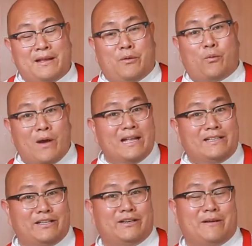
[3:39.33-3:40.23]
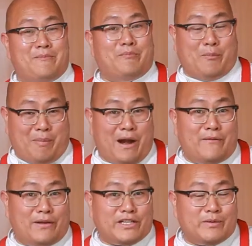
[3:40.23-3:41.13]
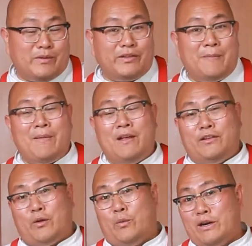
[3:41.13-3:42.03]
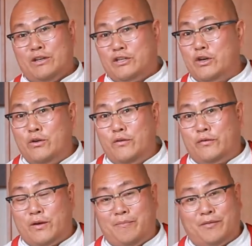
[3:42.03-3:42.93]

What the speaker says: way to prepare vegetables. So we're gonna show you from